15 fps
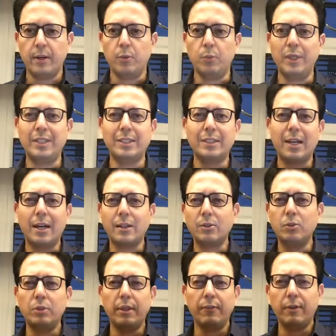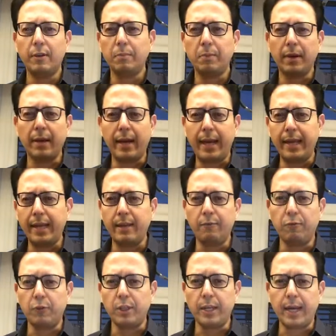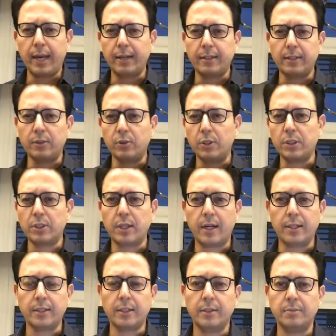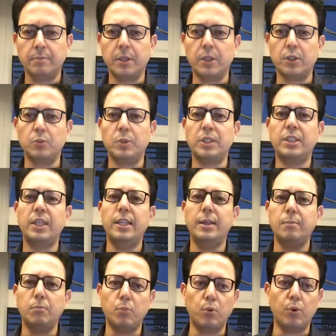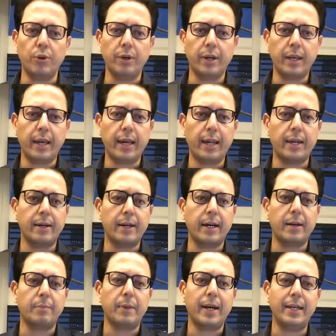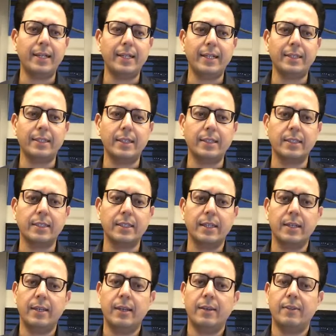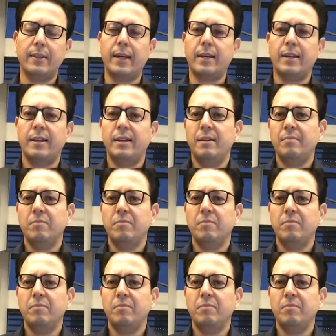we start to develop a liking for the actors or the stars because we see them more and our mind tells us that